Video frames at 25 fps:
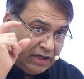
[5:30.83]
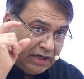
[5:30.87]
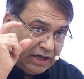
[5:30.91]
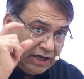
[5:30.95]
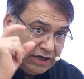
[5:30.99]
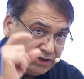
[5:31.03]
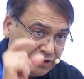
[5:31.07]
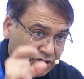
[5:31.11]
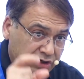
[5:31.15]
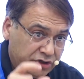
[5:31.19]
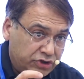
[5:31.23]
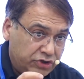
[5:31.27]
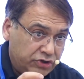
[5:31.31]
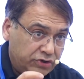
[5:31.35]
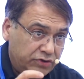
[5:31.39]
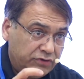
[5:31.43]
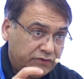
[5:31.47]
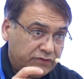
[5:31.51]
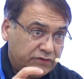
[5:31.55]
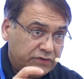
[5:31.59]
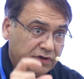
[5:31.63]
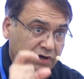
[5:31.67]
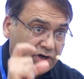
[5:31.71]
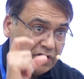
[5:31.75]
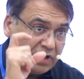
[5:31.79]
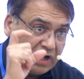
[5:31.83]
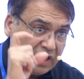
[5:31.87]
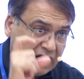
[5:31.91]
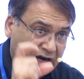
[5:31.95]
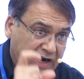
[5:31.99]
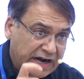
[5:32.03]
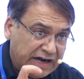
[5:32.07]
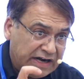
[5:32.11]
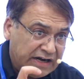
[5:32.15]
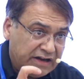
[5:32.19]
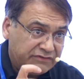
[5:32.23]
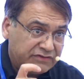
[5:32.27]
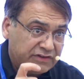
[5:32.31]
introducer or
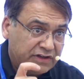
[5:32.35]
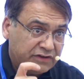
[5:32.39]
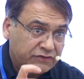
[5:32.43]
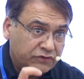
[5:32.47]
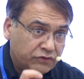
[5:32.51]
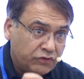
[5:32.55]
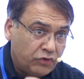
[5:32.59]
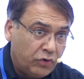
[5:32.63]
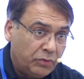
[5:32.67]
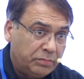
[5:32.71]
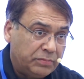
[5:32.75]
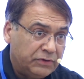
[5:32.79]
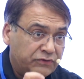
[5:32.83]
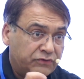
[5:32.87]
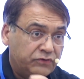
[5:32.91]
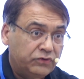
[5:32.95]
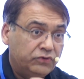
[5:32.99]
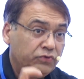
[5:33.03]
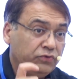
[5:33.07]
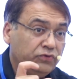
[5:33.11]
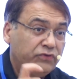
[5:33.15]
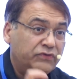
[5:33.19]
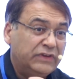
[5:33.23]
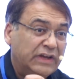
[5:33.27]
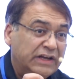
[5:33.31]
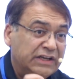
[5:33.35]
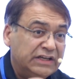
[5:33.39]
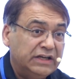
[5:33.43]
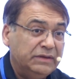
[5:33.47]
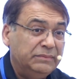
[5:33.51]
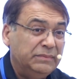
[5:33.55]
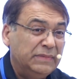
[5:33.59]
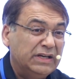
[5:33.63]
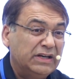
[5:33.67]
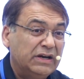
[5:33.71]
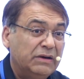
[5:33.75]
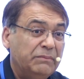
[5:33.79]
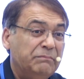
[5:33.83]
end of the scope is 2
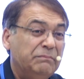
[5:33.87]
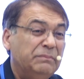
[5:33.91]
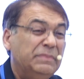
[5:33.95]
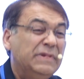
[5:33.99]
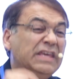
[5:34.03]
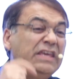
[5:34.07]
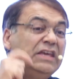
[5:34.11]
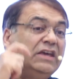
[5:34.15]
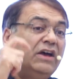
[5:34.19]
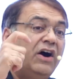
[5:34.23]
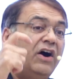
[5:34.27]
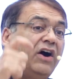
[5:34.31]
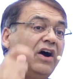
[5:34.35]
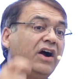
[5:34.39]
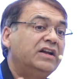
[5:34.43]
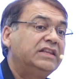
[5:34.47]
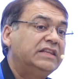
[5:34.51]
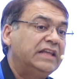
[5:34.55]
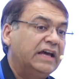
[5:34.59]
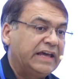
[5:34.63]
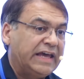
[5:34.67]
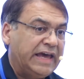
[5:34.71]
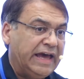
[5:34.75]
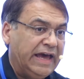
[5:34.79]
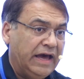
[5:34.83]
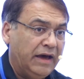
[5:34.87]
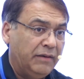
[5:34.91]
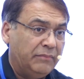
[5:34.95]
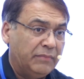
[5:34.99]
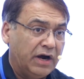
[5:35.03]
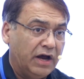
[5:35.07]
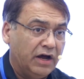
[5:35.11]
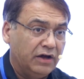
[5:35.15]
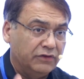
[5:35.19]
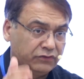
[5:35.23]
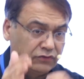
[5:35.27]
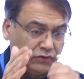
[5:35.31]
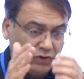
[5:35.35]
centimeter beyond the
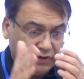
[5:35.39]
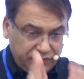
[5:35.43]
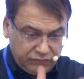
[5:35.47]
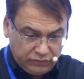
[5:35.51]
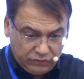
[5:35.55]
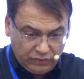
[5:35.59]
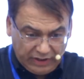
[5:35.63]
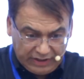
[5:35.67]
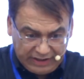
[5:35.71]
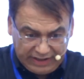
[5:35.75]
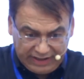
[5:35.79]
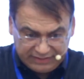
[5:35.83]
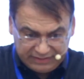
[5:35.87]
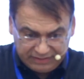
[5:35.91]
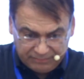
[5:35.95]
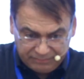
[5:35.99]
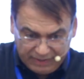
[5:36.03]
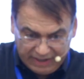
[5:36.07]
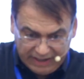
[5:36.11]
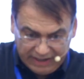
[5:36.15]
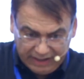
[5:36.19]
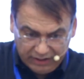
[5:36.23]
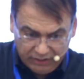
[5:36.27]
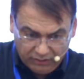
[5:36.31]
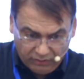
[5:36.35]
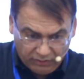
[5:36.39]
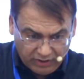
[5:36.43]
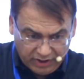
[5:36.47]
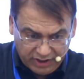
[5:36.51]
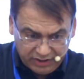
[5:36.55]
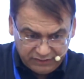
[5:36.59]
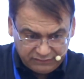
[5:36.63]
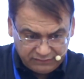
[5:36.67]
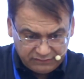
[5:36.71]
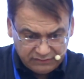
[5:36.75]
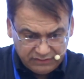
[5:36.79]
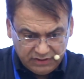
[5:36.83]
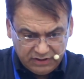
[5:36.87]
camera. So if you are at the
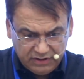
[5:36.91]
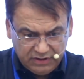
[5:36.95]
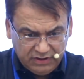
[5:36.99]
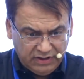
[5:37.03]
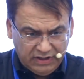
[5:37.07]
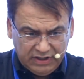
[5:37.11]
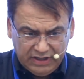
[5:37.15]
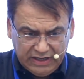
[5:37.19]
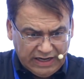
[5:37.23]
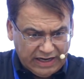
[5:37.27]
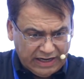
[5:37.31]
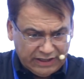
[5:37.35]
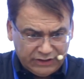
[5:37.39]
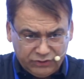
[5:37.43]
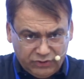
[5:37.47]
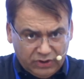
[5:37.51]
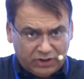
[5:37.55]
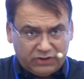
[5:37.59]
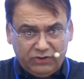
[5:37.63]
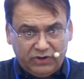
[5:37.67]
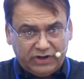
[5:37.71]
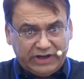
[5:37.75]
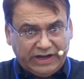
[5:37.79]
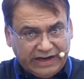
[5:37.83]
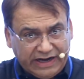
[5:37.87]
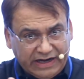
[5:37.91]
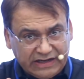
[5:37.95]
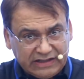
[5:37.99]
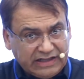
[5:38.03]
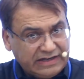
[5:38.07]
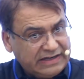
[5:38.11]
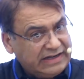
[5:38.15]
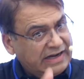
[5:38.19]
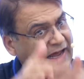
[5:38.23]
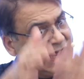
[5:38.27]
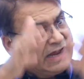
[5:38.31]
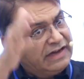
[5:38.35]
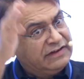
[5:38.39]
pylorus and you are looking at the
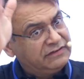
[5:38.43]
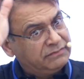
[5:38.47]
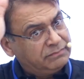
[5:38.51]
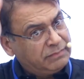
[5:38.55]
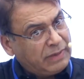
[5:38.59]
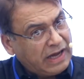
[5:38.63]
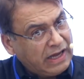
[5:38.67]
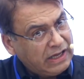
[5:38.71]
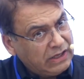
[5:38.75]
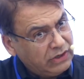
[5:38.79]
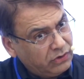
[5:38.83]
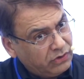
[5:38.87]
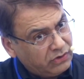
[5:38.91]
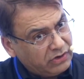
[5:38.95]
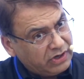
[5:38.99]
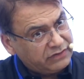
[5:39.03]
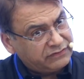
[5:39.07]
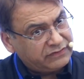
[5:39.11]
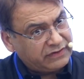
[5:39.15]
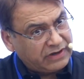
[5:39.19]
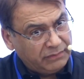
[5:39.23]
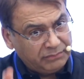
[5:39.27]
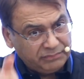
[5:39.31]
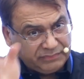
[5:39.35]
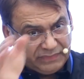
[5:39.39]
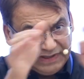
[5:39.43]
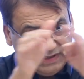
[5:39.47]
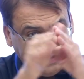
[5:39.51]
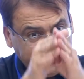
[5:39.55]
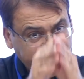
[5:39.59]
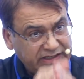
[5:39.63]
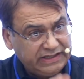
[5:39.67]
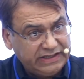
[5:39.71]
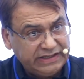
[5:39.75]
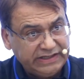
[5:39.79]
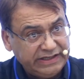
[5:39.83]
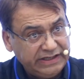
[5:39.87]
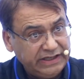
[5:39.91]
nice pylorus
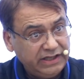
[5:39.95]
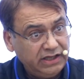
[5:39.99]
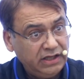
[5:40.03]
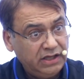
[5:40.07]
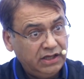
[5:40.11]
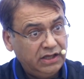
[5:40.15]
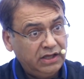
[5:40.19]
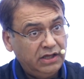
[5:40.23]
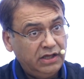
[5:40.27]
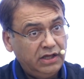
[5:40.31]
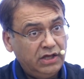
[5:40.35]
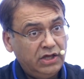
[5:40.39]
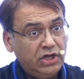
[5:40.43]
completely,